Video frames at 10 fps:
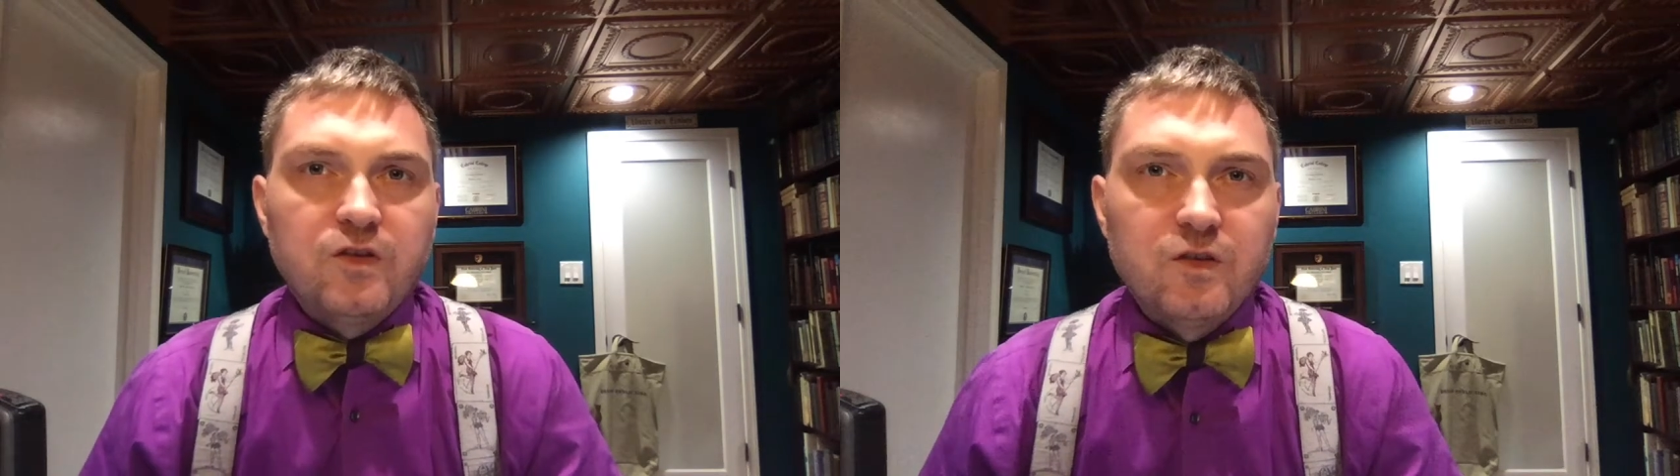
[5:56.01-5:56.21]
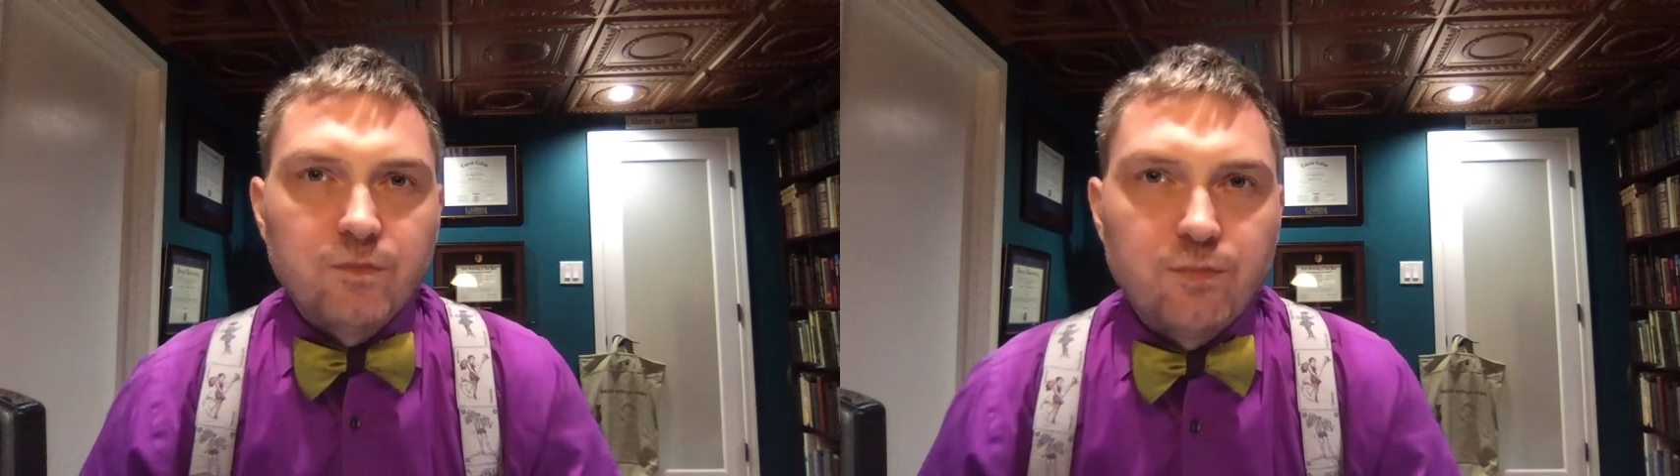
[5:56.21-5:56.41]

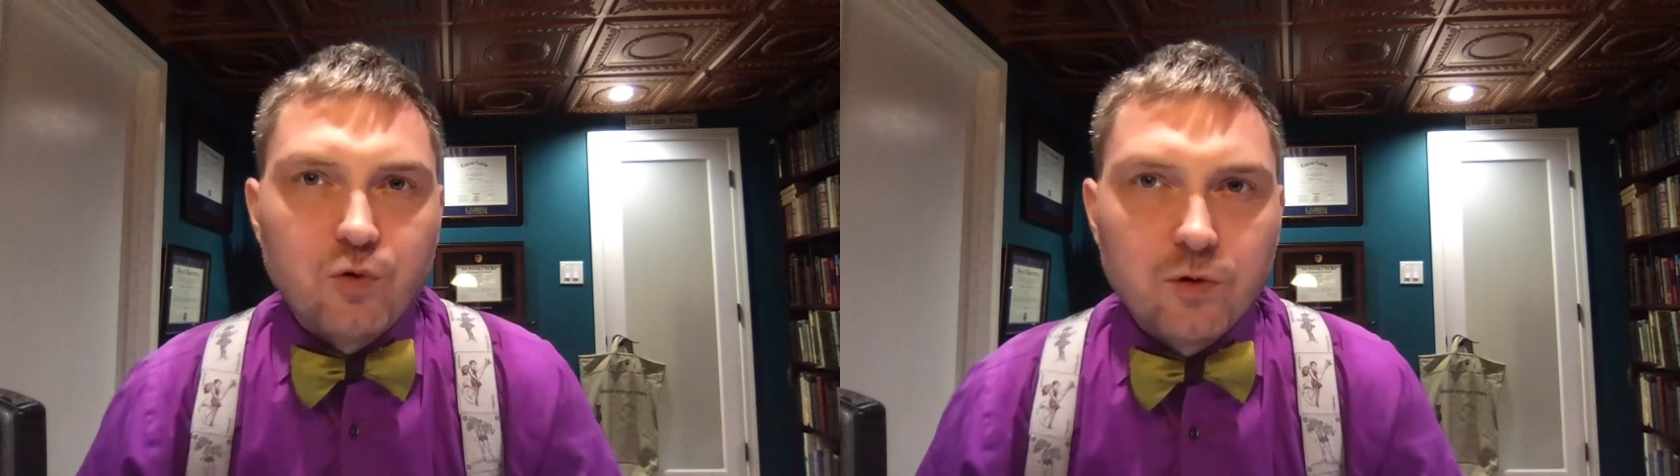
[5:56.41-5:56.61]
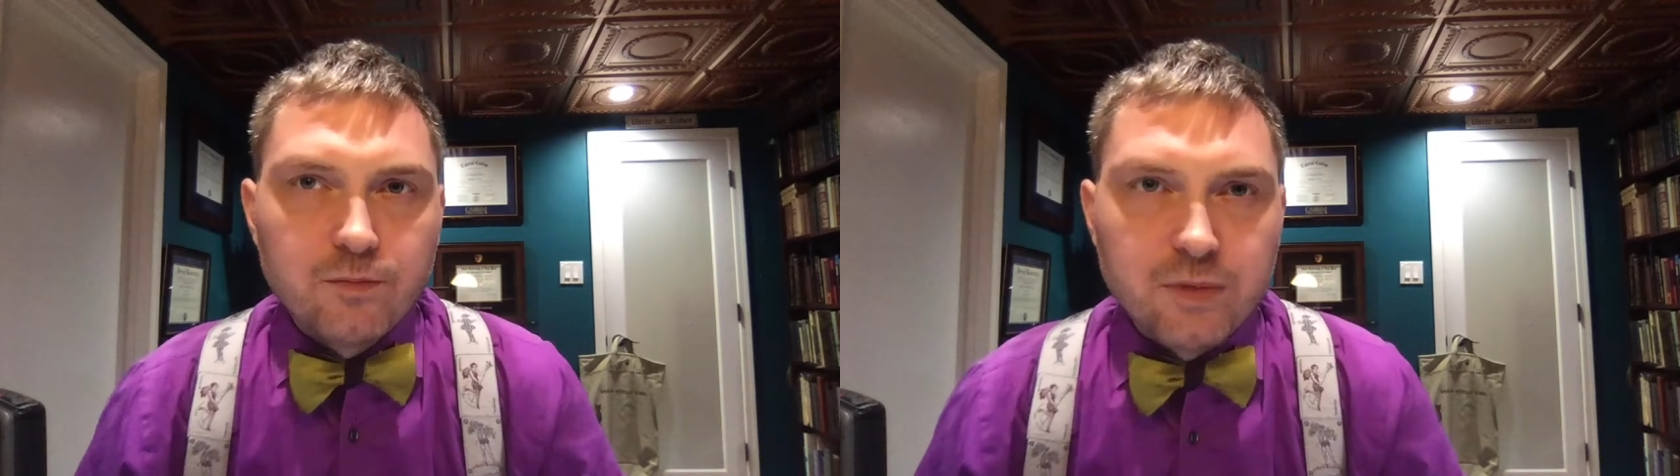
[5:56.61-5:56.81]
is
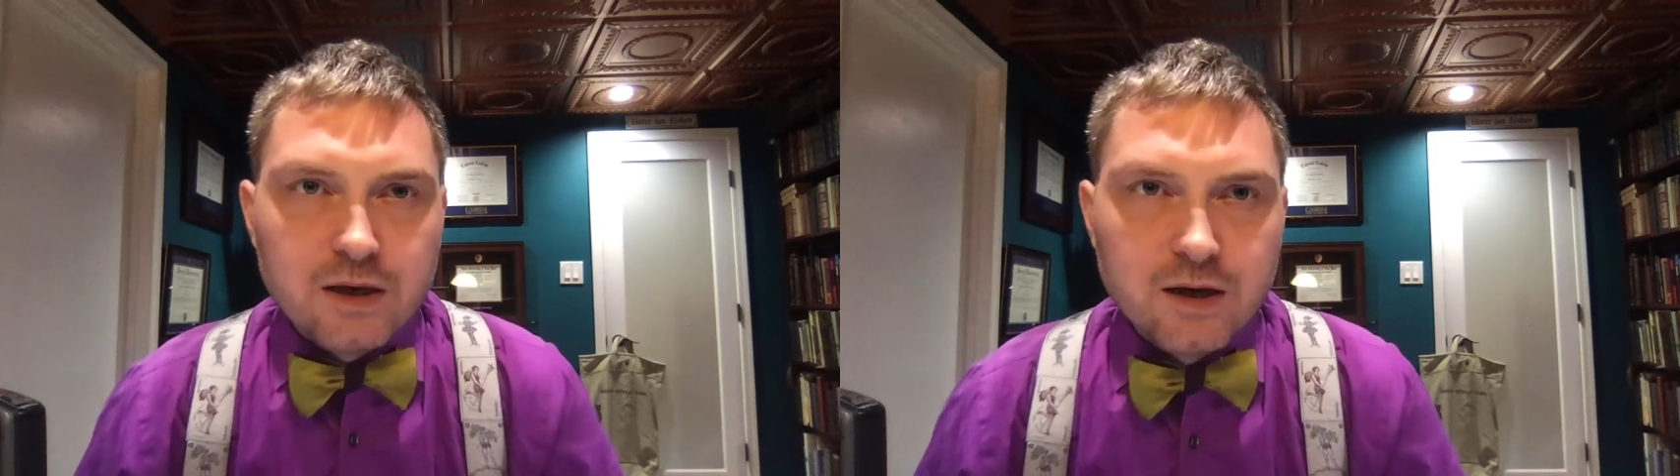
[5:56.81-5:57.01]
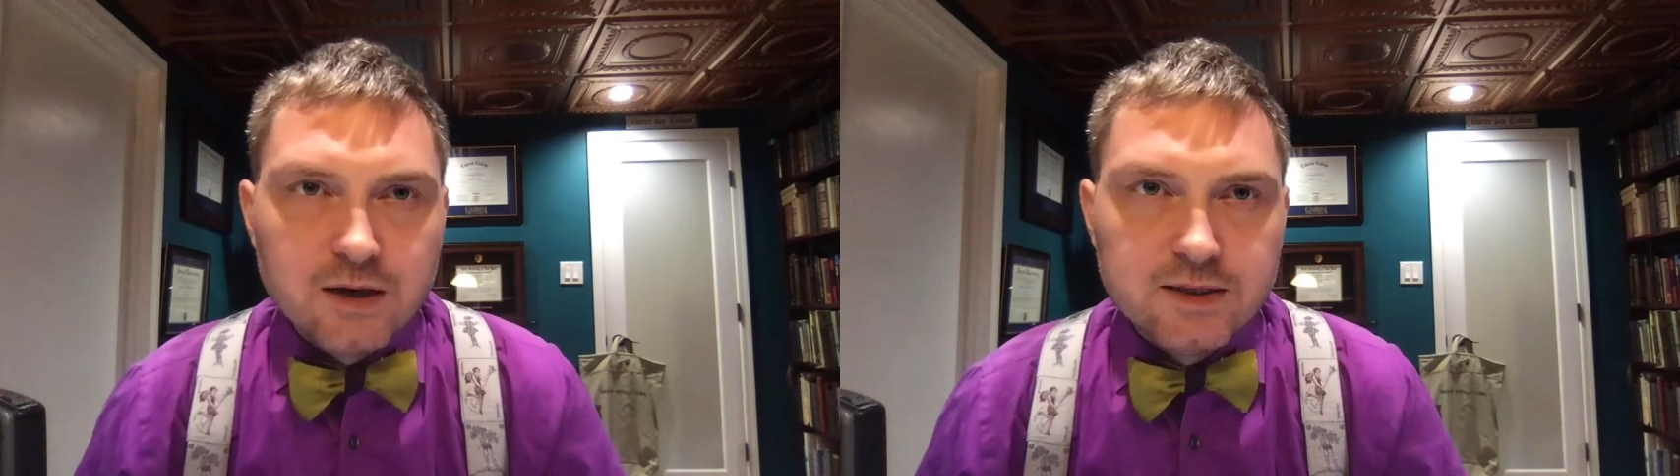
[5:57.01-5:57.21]
important
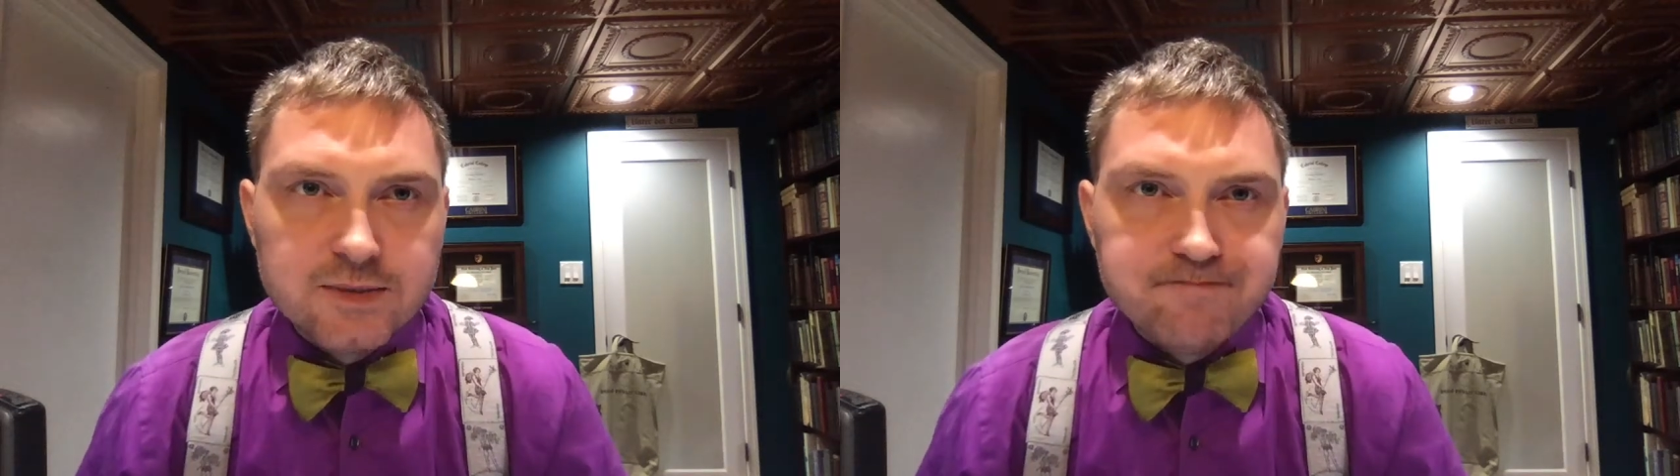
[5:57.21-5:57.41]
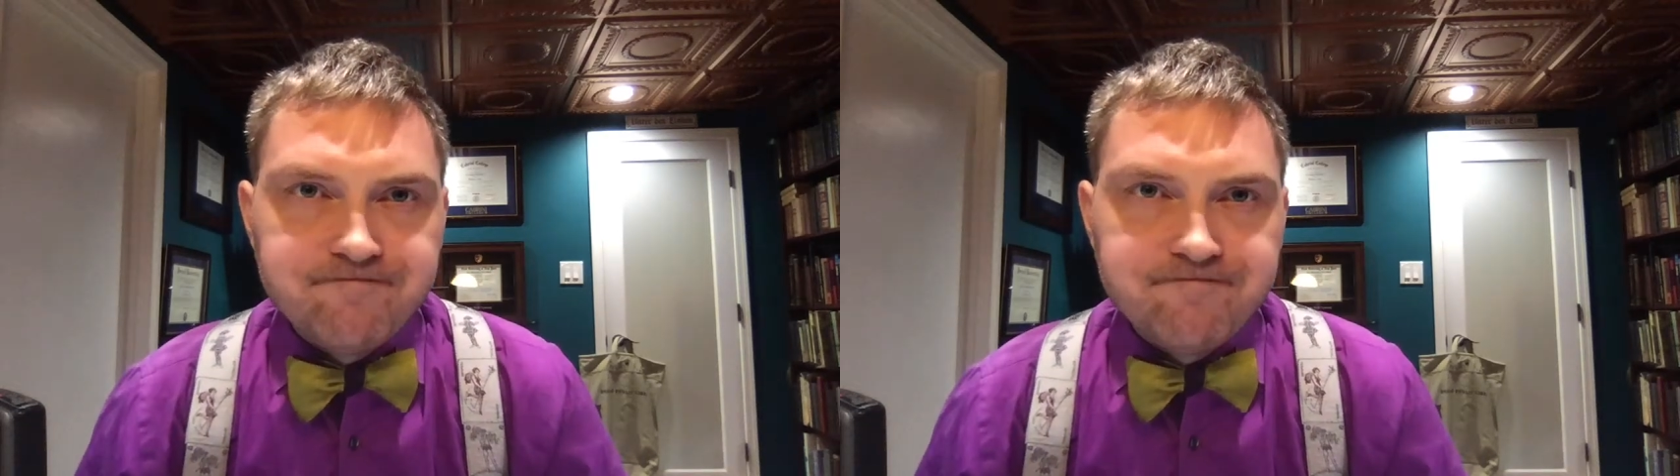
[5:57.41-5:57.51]
because